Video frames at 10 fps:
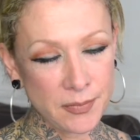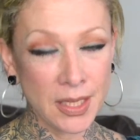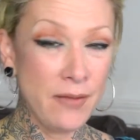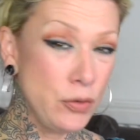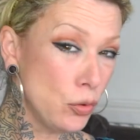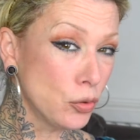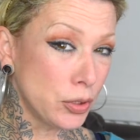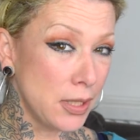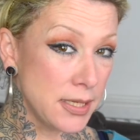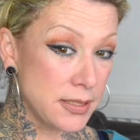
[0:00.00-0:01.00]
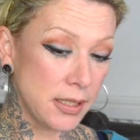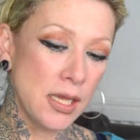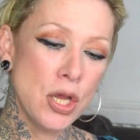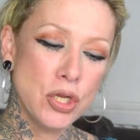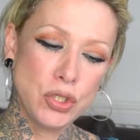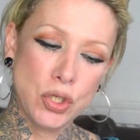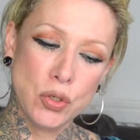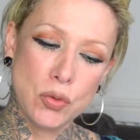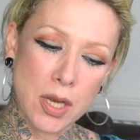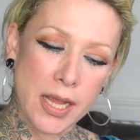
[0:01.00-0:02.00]
Have you got good lighting? Do
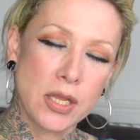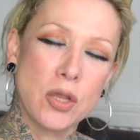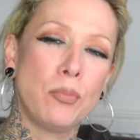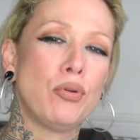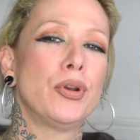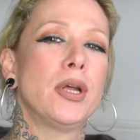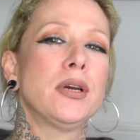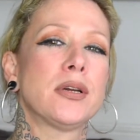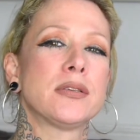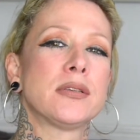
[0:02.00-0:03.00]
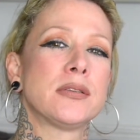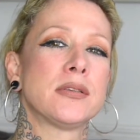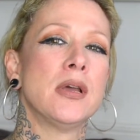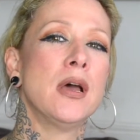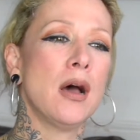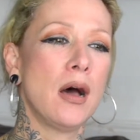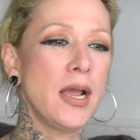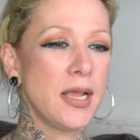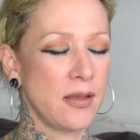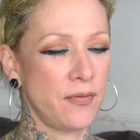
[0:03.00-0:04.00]
you like your products?
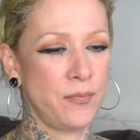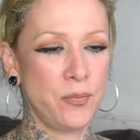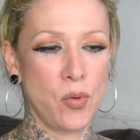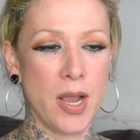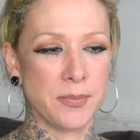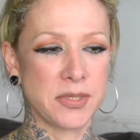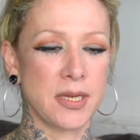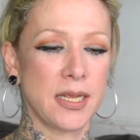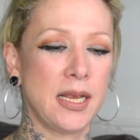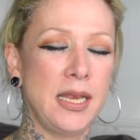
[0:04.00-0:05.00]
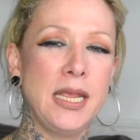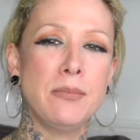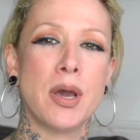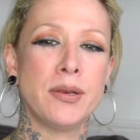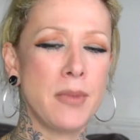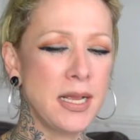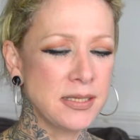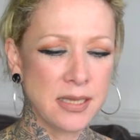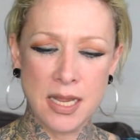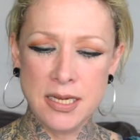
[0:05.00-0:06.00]
I have wipes and I clean mine.
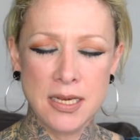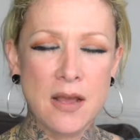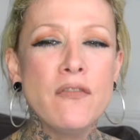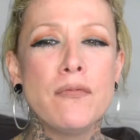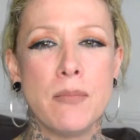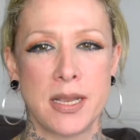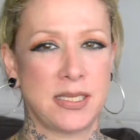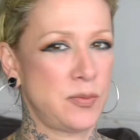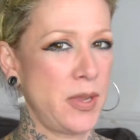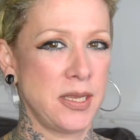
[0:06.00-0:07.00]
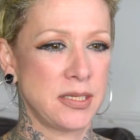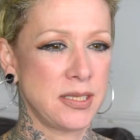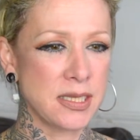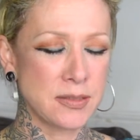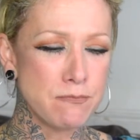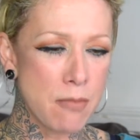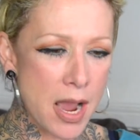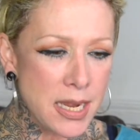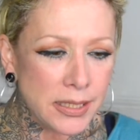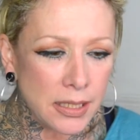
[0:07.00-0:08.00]
I love my space. That's
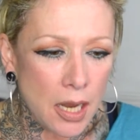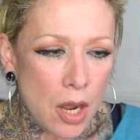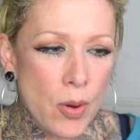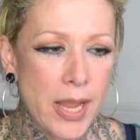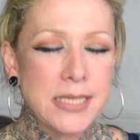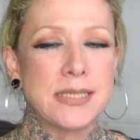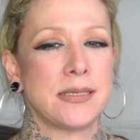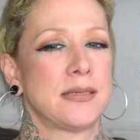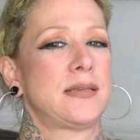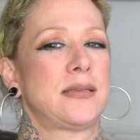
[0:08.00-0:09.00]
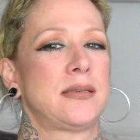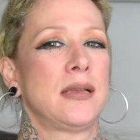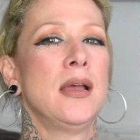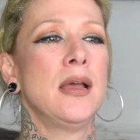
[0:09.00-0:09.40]
my little oasis.